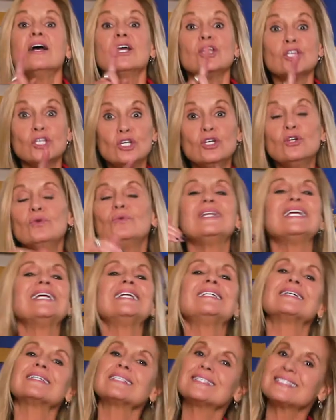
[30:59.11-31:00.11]
You
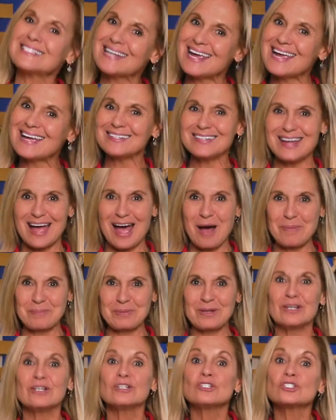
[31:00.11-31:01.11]
need to stand up
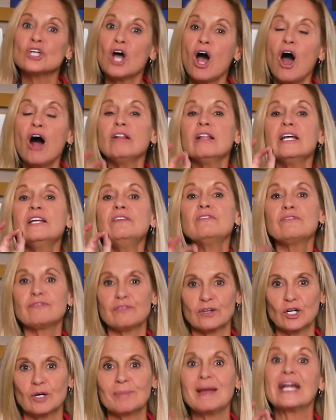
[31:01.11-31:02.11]
tall and
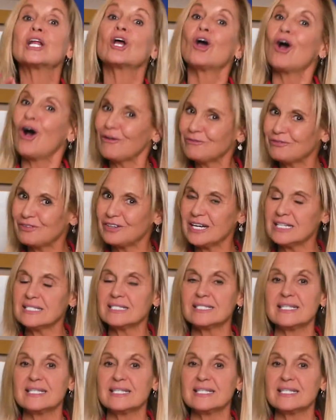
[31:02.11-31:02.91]
firm and confident